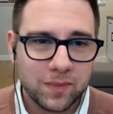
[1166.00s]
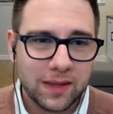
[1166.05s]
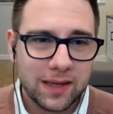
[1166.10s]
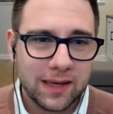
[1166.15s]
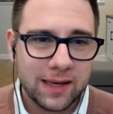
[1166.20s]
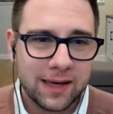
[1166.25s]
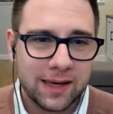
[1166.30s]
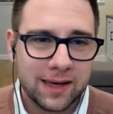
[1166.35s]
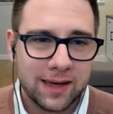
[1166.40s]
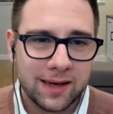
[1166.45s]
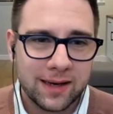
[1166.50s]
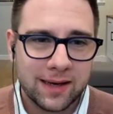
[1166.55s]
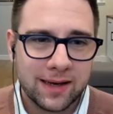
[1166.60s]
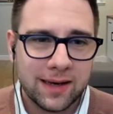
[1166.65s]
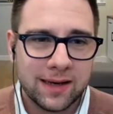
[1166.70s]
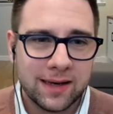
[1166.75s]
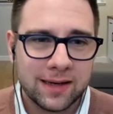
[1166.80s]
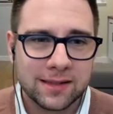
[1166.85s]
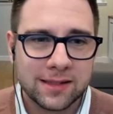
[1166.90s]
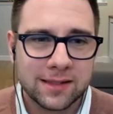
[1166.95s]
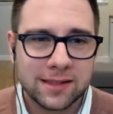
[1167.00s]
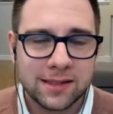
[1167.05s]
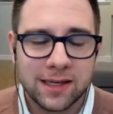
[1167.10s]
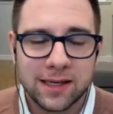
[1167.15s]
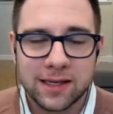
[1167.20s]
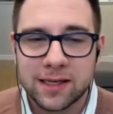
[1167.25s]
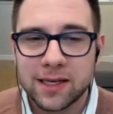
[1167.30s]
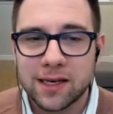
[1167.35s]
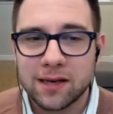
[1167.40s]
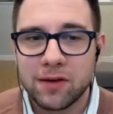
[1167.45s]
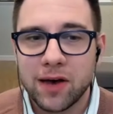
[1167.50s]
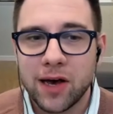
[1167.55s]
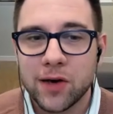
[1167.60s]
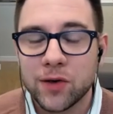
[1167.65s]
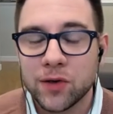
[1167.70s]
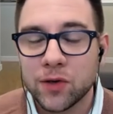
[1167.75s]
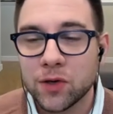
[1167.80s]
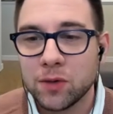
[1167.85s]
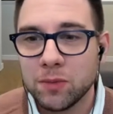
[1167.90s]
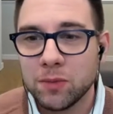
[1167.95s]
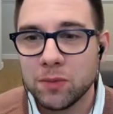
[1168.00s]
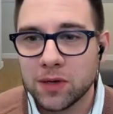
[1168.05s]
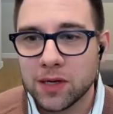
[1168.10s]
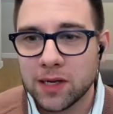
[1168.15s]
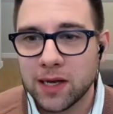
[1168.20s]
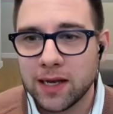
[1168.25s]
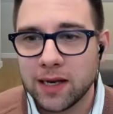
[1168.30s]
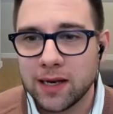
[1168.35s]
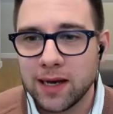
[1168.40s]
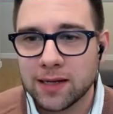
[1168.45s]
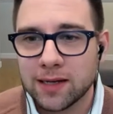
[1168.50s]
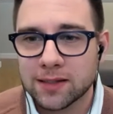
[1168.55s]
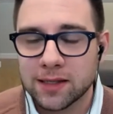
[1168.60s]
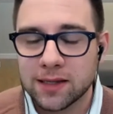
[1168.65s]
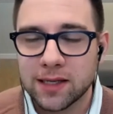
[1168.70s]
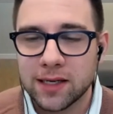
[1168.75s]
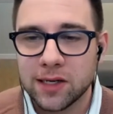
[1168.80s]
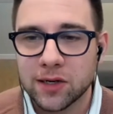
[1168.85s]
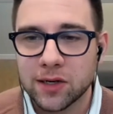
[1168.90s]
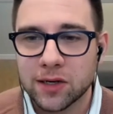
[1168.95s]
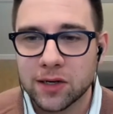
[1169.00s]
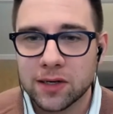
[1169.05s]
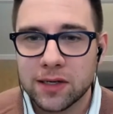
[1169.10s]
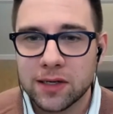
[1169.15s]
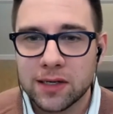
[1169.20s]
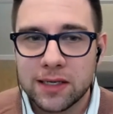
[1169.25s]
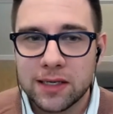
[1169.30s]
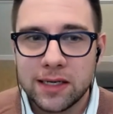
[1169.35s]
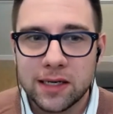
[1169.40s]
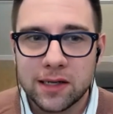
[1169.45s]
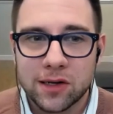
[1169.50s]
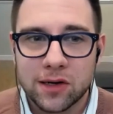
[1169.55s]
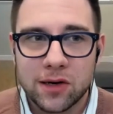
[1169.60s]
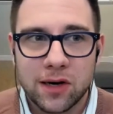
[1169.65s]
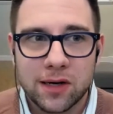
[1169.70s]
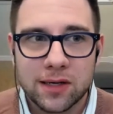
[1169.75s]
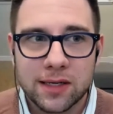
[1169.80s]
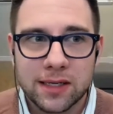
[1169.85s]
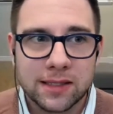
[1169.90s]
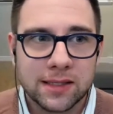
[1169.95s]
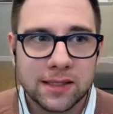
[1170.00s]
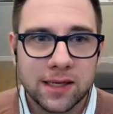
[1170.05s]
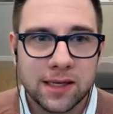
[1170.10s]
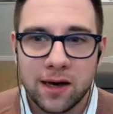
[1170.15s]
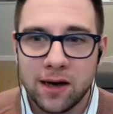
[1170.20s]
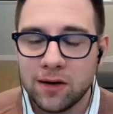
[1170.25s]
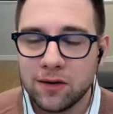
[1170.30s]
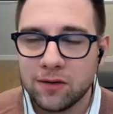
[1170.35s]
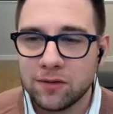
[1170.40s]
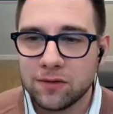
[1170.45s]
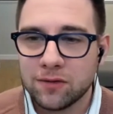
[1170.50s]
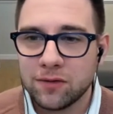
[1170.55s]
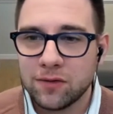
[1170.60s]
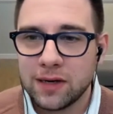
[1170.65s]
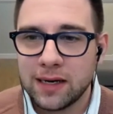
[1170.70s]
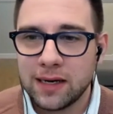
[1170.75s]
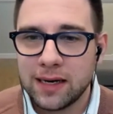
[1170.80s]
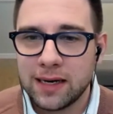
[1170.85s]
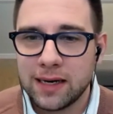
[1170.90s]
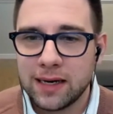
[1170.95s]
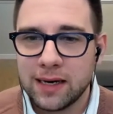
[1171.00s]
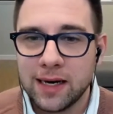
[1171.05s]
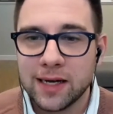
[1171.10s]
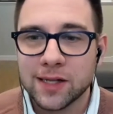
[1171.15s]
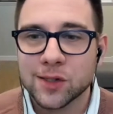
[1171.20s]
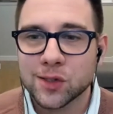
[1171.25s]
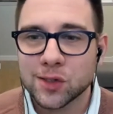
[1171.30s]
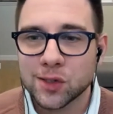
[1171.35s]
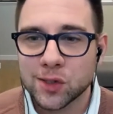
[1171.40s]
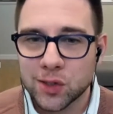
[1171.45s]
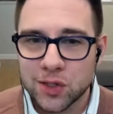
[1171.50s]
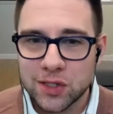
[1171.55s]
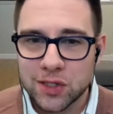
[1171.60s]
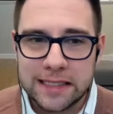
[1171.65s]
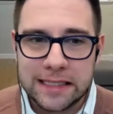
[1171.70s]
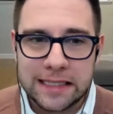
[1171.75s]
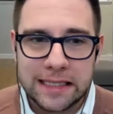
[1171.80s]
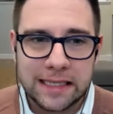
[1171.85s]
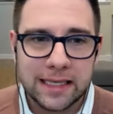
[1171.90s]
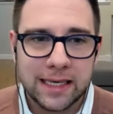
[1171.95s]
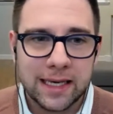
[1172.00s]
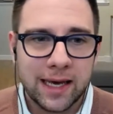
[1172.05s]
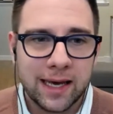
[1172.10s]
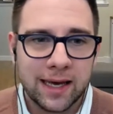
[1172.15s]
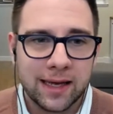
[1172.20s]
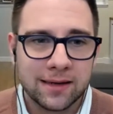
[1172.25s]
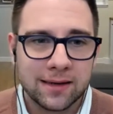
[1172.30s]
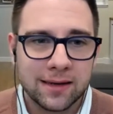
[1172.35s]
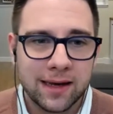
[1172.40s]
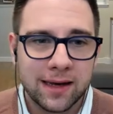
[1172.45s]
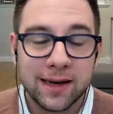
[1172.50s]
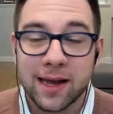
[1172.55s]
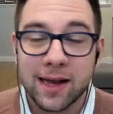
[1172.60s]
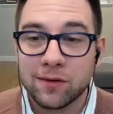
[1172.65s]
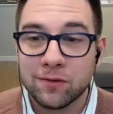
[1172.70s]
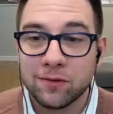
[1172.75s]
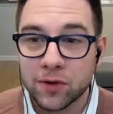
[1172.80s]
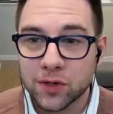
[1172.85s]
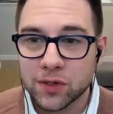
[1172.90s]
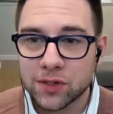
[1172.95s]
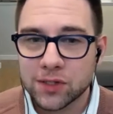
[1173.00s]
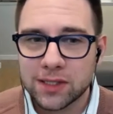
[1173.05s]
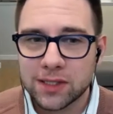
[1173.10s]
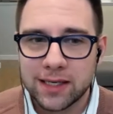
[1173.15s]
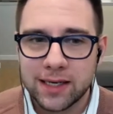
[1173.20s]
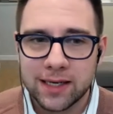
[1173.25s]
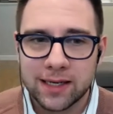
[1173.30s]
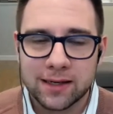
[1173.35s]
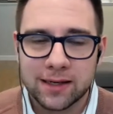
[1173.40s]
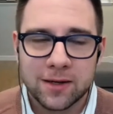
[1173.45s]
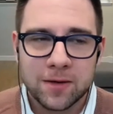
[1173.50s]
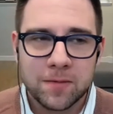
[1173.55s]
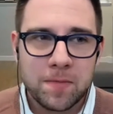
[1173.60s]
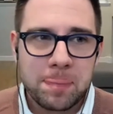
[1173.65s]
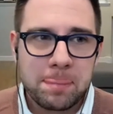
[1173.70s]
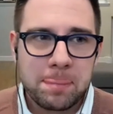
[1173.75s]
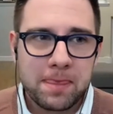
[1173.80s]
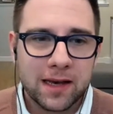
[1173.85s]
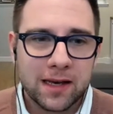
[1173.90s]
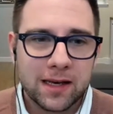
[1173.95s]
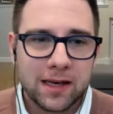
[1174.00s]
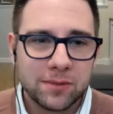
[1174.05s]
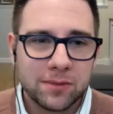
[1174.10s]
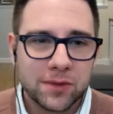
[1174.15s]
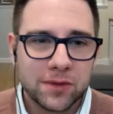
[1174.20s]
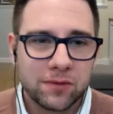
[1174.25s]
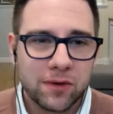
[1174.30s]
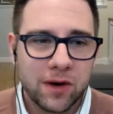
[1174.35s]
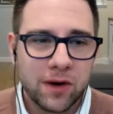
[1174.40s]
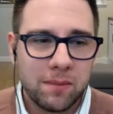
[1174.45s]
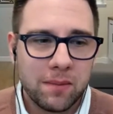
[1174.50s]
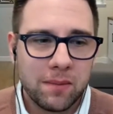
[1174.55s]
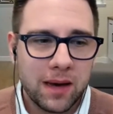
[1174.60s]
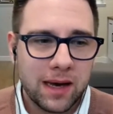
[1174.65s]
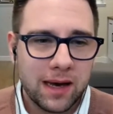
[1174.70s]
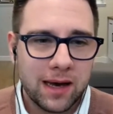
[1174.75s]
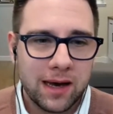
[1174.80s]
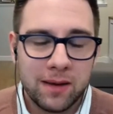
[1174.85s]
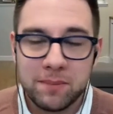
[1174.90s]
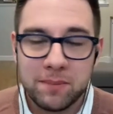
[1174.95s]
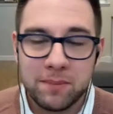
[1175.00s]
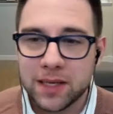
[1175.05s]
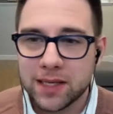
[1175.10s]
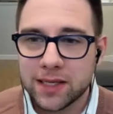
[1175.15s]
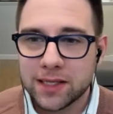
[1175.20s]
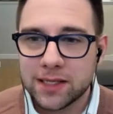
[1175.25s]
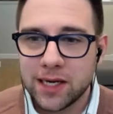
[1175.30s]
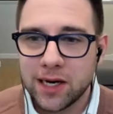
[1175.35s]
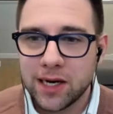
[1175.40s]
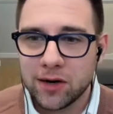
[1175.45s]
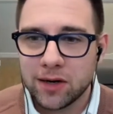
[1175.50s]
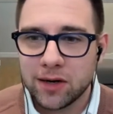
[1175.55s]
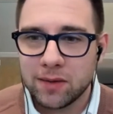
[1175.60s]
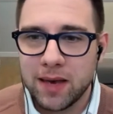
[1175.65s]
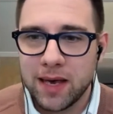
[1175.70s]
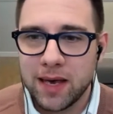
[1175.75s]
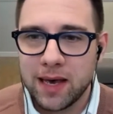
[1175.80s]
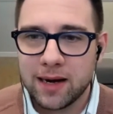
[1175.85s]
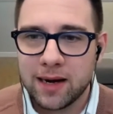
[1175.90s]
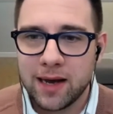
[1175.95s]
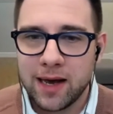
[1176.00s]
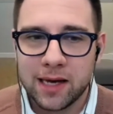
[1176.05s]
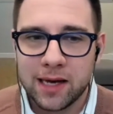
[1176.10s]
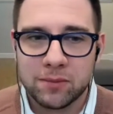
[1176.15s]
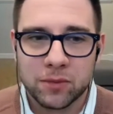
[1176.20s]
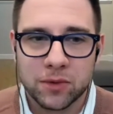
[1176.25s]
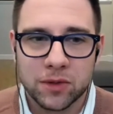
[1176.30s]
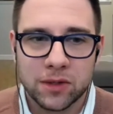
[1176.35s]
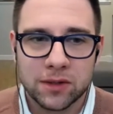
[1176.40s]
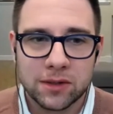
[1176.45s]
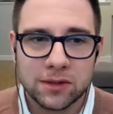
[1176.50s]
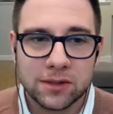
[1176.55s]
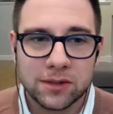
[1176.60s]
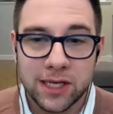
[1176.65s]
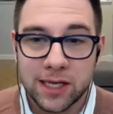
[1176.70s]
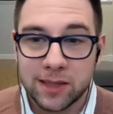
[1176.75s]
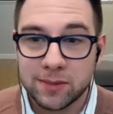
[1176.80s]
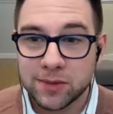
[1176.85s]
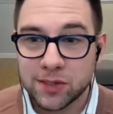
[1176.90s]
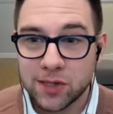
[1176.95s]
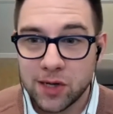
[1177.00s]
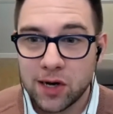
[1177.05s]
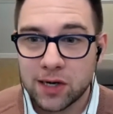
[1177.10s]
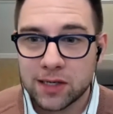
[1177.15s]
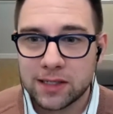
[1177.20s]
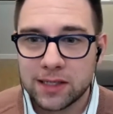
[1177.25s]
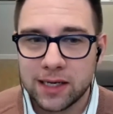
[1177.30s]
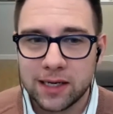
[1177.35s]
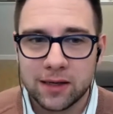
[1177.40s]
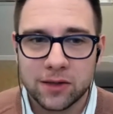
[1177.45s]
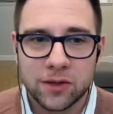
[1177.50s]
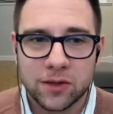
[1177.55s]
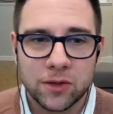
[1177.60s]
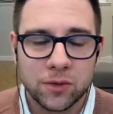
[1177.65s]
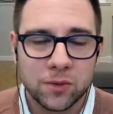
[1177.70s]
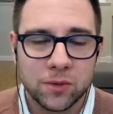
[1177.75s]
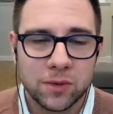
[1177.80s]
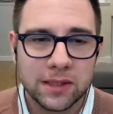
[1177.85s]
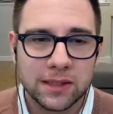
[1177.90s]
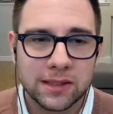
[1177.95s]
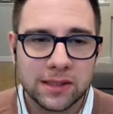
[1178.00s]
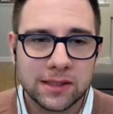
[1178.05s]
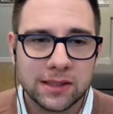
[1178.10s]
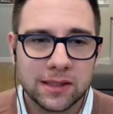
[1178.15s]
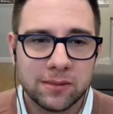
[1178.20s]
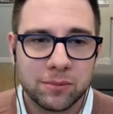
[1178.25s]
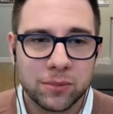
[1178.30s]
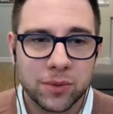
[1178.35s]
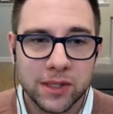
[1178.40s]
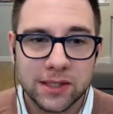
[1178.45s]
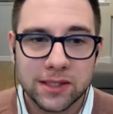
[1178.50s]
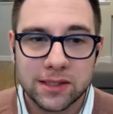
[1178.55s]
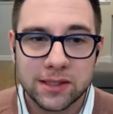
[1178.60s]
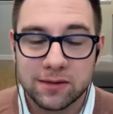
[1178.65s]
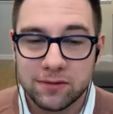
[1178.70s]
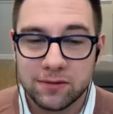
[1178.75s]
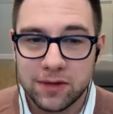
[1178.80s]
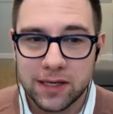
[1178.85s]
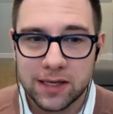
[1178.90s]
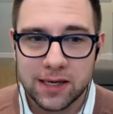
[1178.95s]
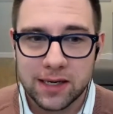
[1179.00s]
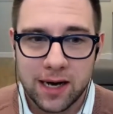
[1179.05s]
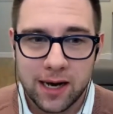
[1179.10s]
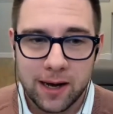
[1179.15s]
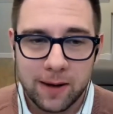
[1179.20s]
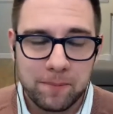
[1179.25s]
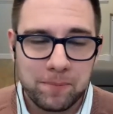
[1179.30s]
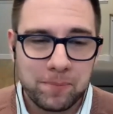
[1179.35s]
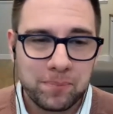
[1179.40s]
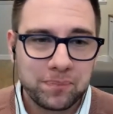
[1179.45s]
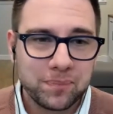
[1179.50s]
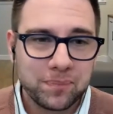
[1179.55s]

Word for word: uh, and it's this idea of how you communicate as a leader in the context of uh, uncertainty and and adversity. And it comes from uh, a military man, Admiral James Stockdale, who was imprisoned in Vietnam,